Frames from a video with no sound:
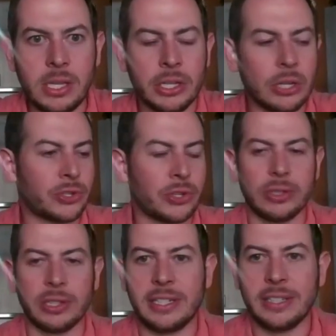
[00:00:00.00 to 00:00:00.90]
You know,
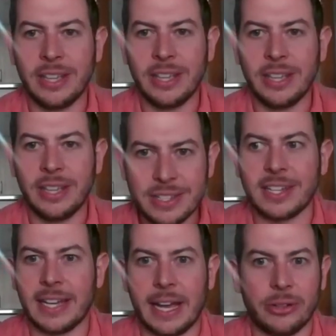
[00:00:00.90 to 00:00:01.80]
certainly
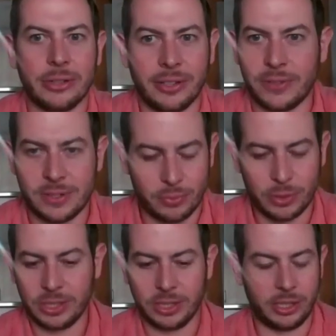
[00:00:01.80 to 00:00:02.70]
stick it out if it's
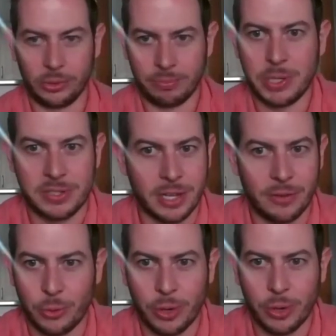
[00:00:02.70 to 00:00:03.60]
really, you know, be
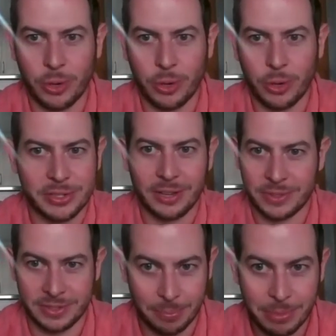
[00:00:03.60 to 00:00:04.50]
self aware and look at
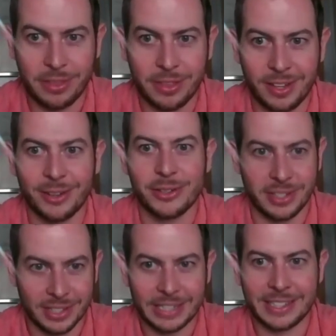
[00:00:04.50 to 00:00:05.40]
yourself. Is this a me thing or
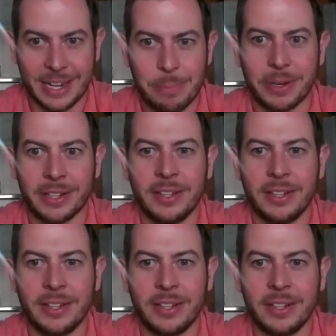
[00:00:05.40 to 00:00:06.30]
is it like the company?
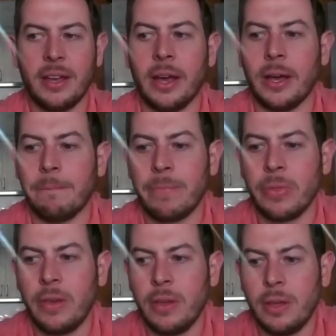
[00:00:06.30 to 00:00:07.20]
Um,
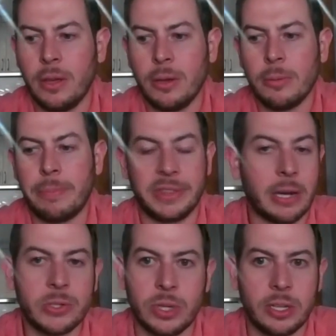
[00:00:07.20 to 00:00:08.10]
but
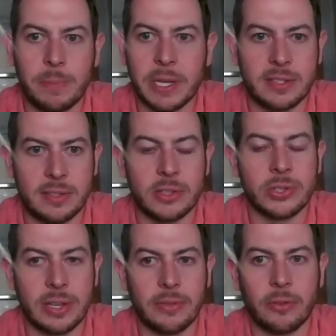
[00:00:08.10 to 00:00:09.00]
that was one of the best
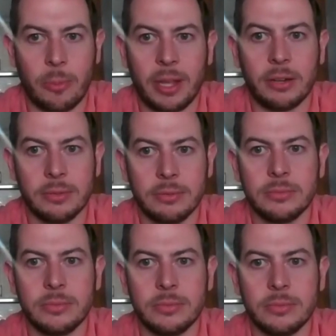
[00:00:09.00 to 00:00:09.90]
decisions I've ever made
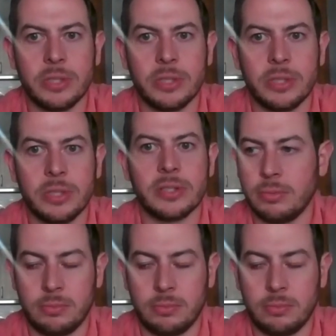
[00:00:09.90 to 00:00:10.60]
was